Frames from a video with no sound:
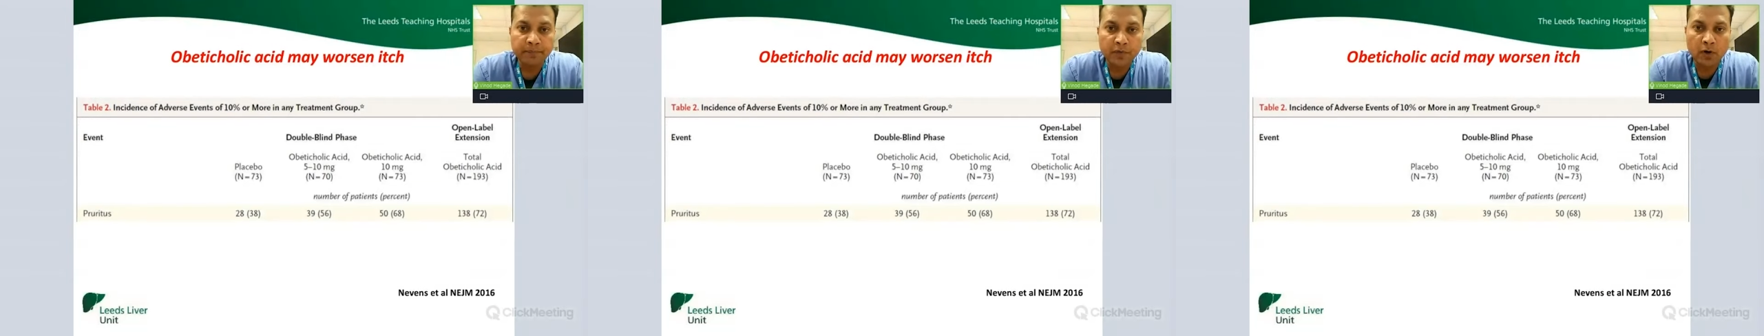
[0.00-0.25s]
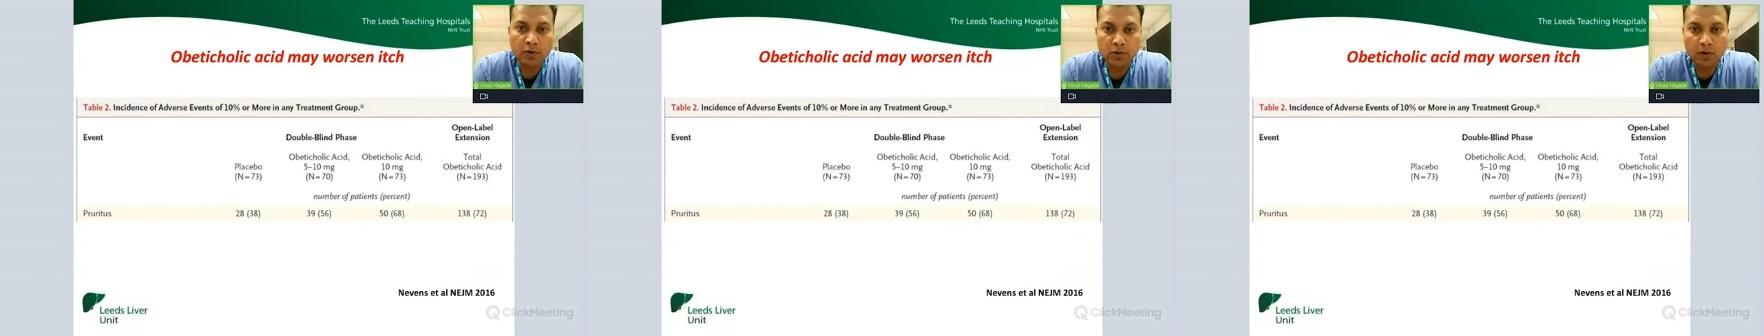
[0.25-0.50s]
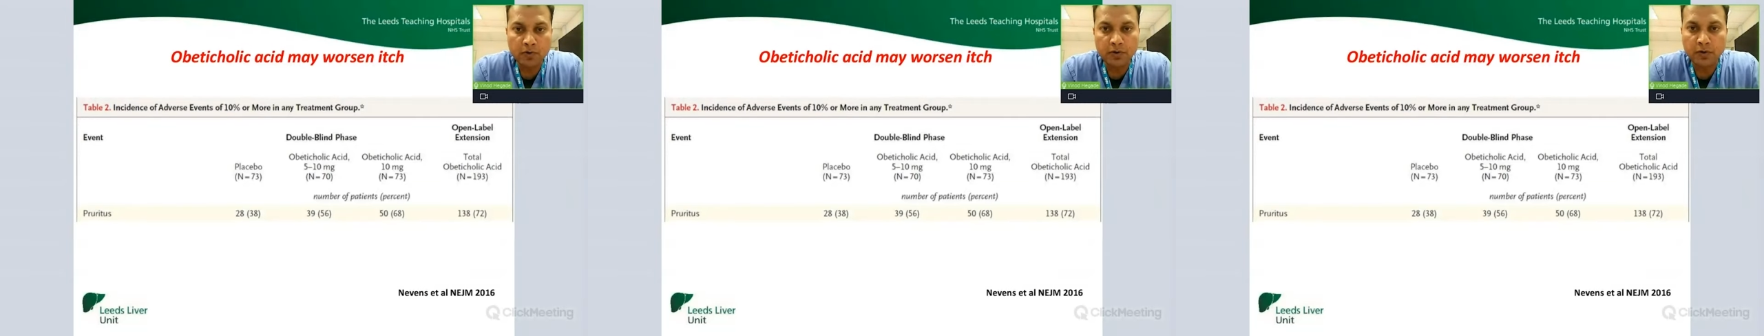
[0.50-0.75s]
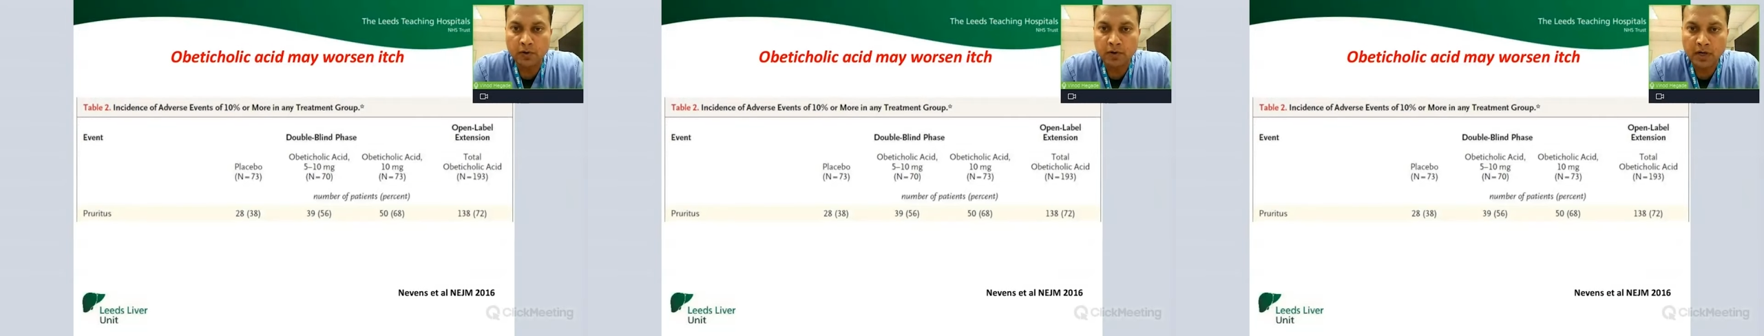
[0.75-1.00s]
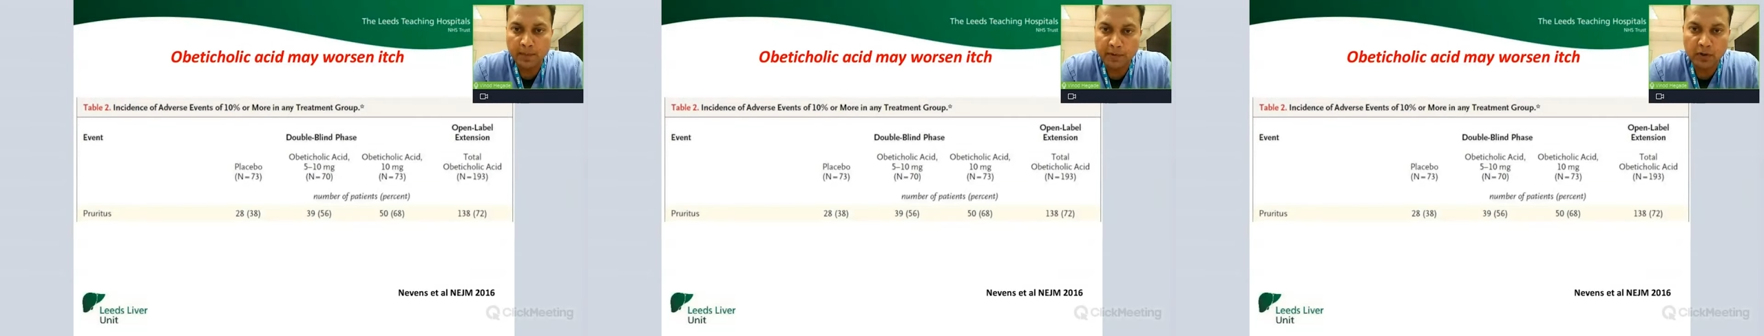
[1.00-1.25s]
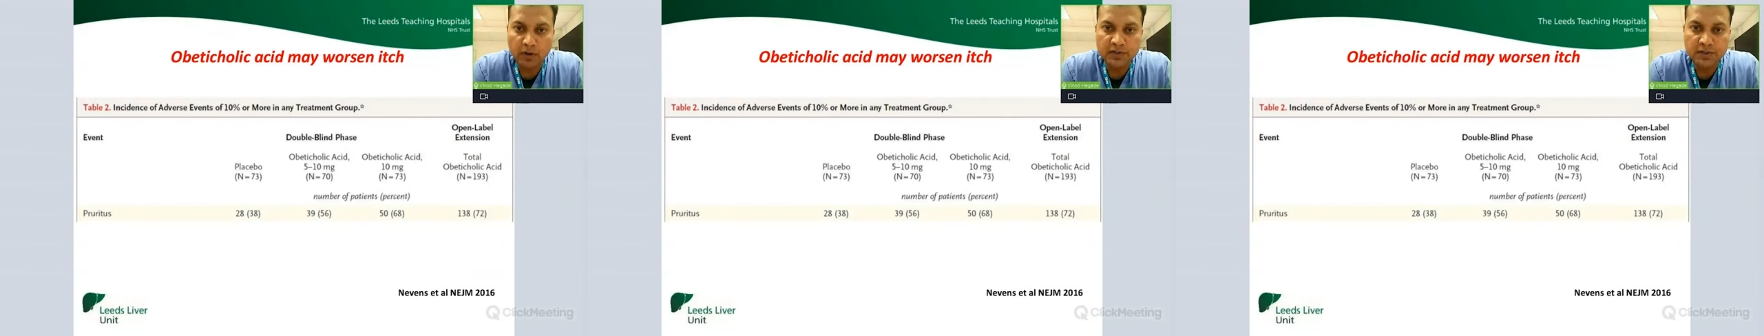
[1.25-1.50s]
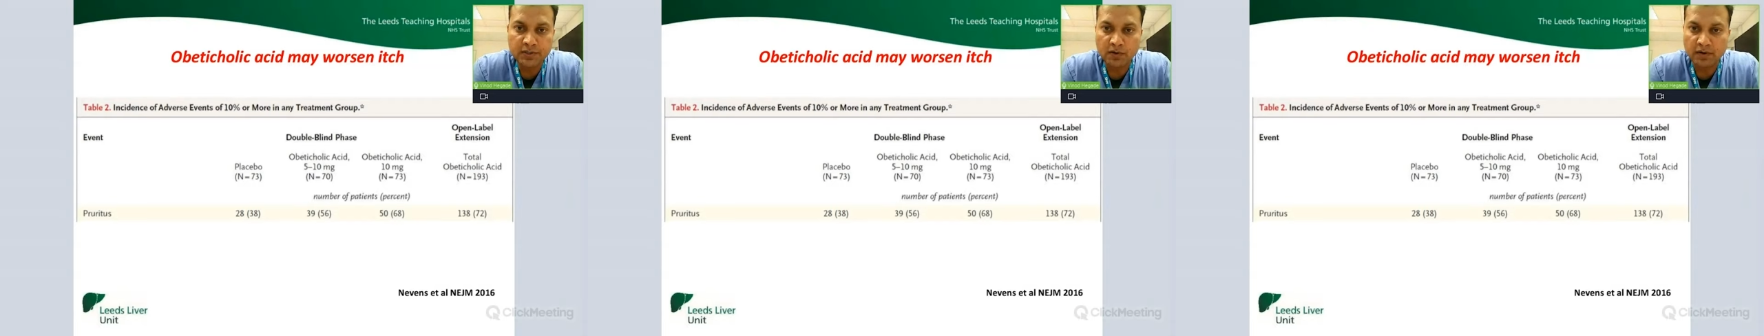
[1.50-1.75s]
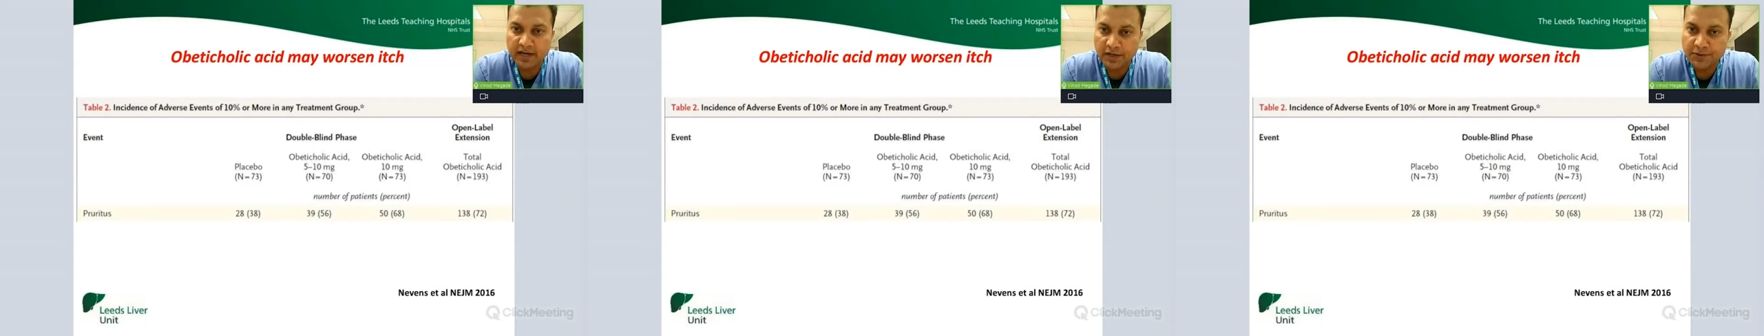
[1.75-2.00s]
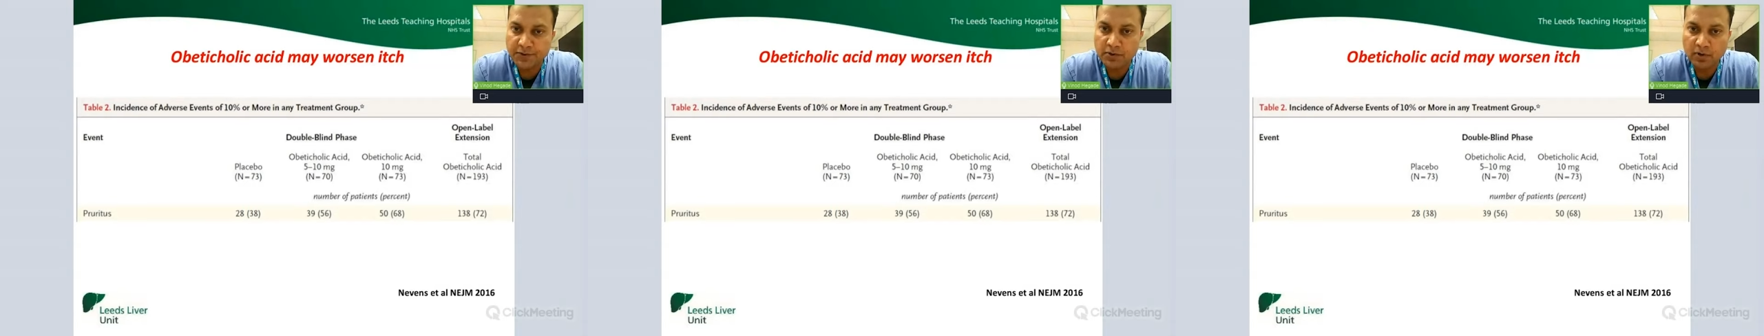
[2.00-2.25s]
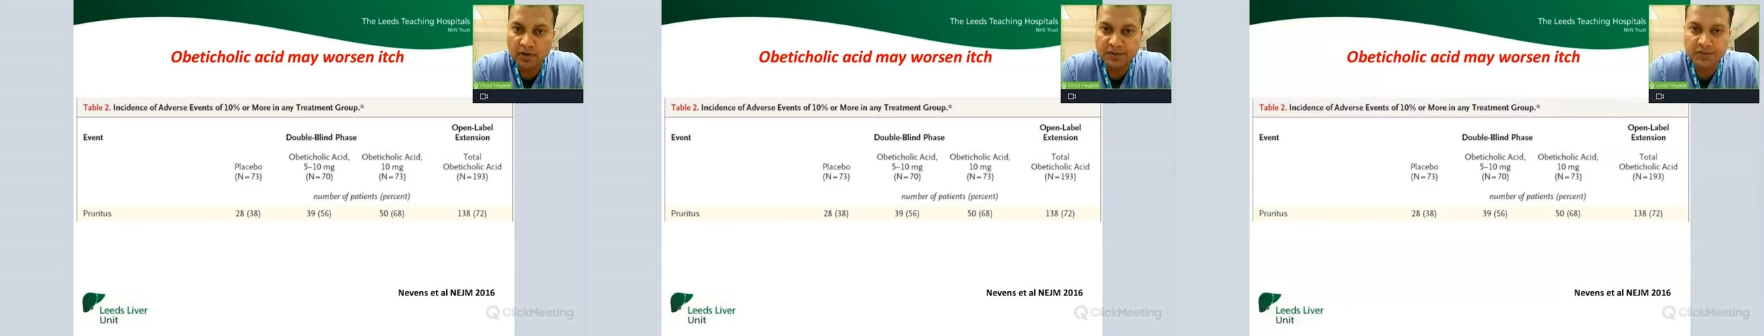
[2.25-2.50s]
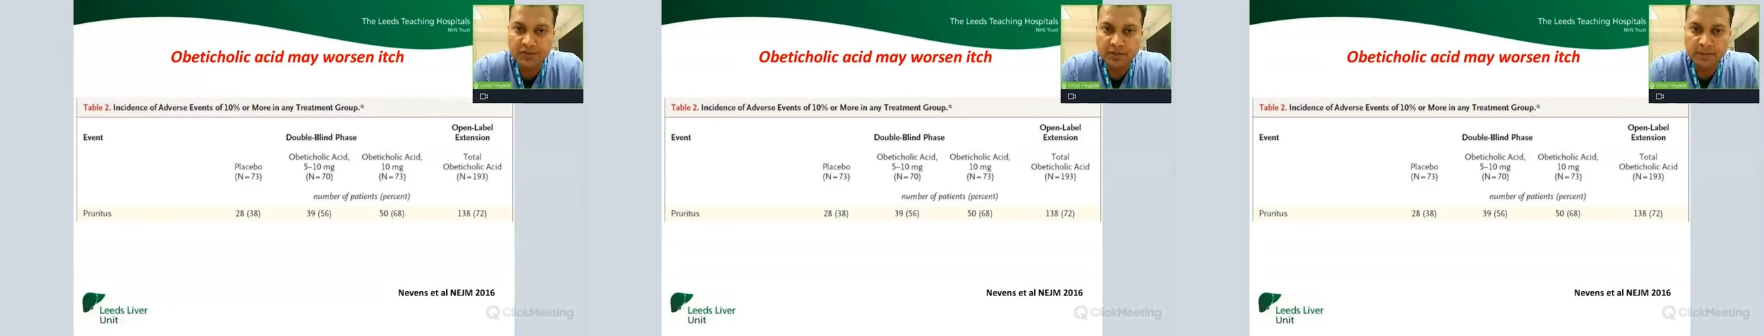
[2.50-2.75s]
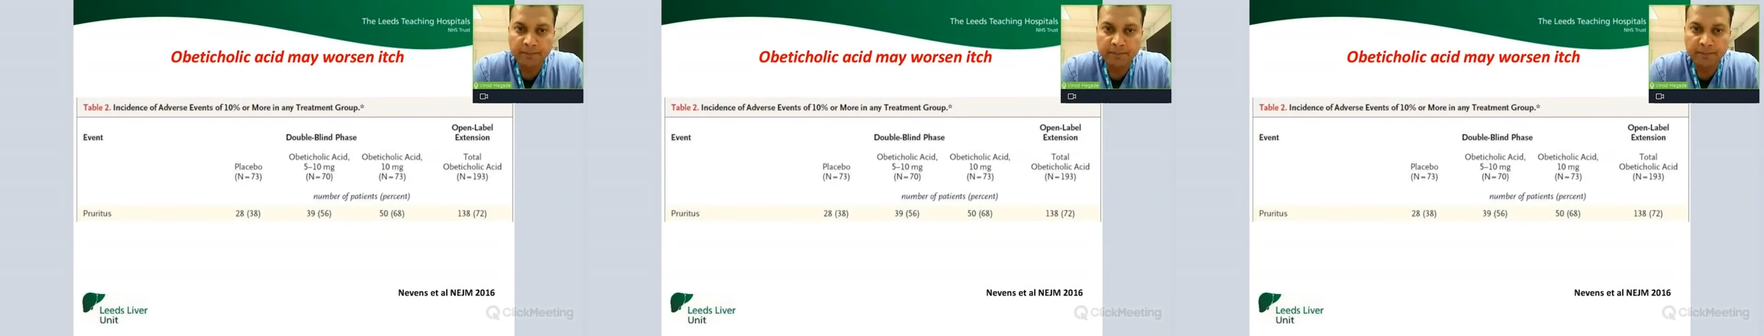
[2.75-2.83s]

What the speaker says: or talk to your hepatologist or a gastroenterologist,